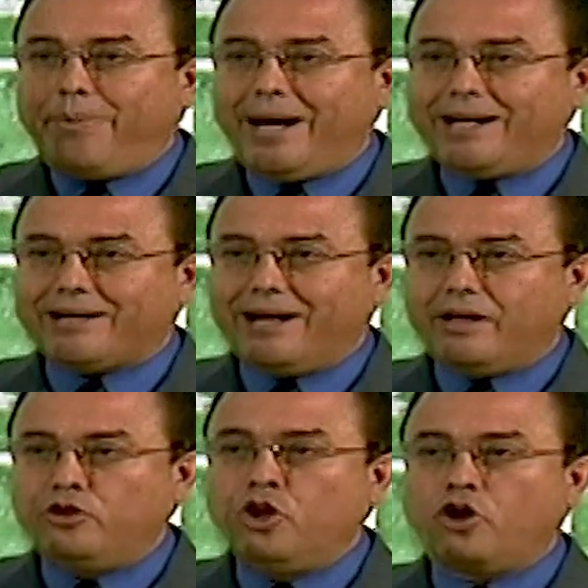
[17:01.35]
to not
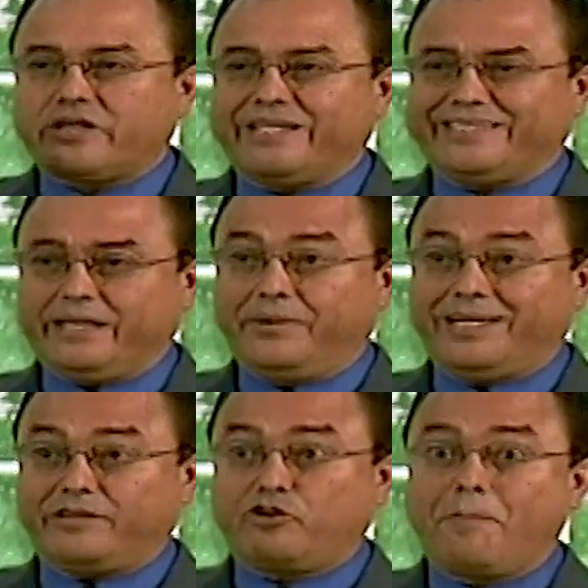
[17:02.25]
receive that. And
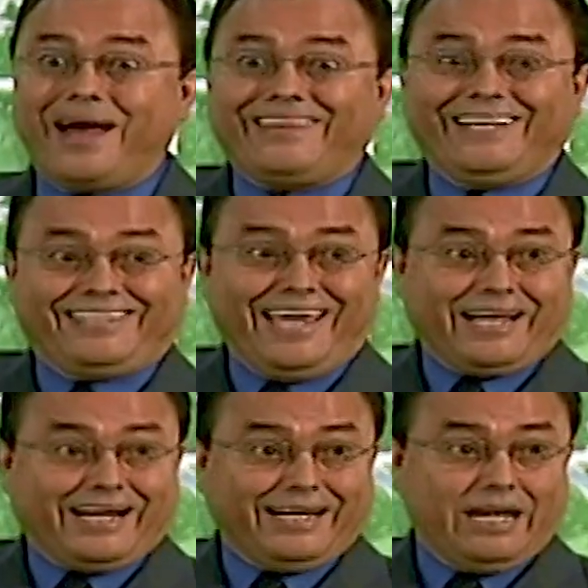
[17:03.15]
more from you who
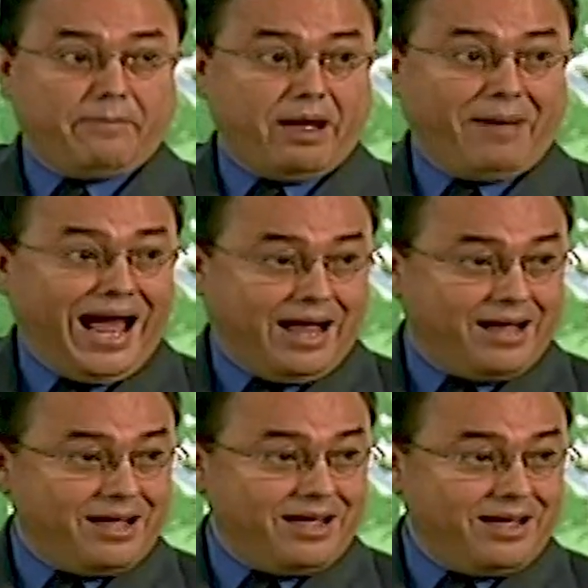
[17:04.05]
are the mother
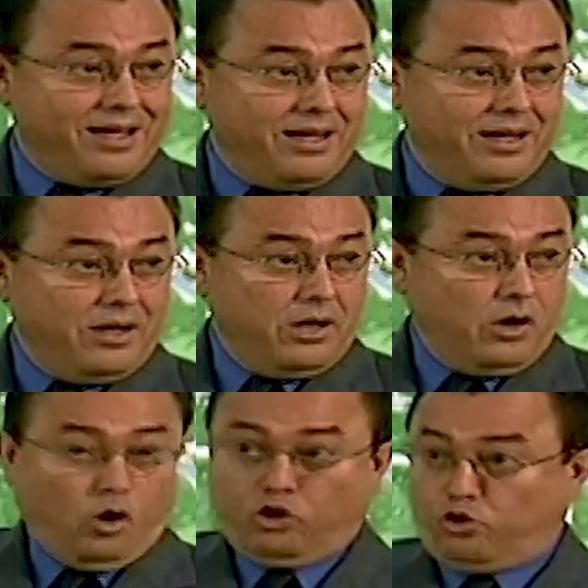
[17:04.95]

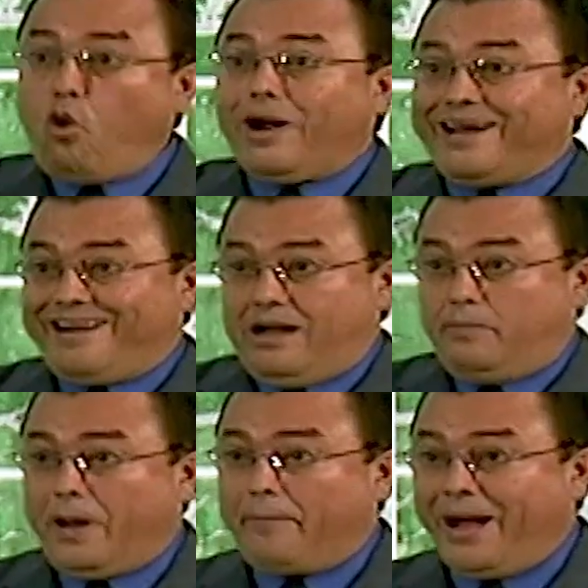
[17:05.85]
or you who are
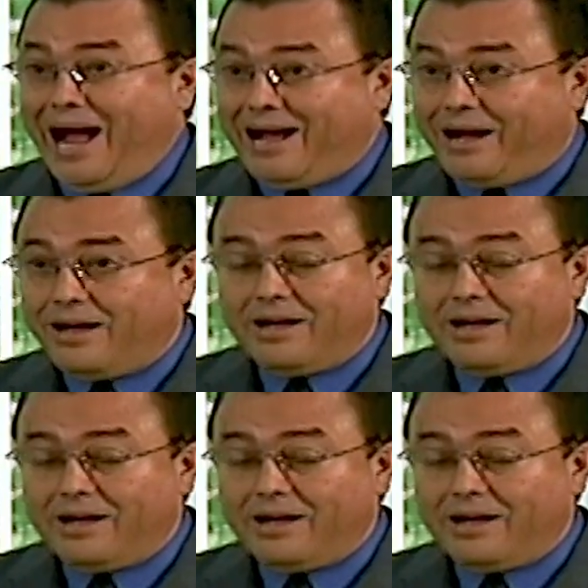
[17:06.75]
the father.